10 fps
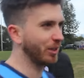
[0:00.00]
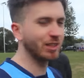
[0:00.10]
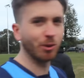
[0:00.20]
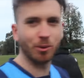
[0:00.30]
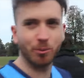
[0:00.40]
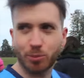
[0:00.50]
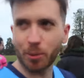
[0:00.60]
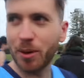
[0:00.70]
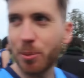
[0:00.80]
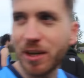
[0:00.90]
into it.
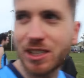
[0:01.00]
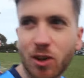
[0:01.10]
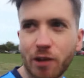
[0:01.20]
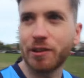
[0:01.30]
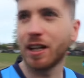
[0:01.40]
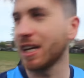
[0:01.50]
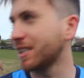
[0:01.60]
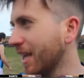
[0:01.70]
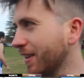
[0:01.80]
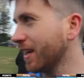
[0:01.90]
Probably the best side for the
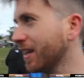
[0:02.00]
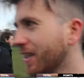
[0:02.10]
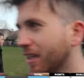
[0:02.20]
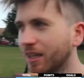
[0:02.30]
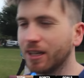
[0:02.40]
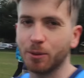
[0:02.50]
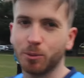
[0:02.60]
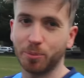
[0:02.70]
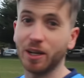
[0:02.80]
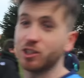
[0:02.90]
last 10 there.
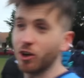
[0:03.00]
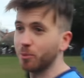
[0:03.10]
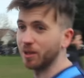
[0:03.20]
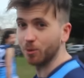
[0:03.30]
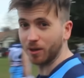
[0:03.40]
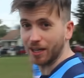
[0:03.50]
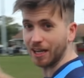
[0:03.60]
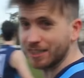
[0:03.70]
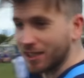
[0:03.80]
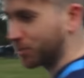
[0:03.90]
Big term here. We're going to
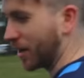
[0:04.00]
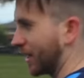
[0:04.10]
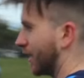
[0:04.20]
get ourselves back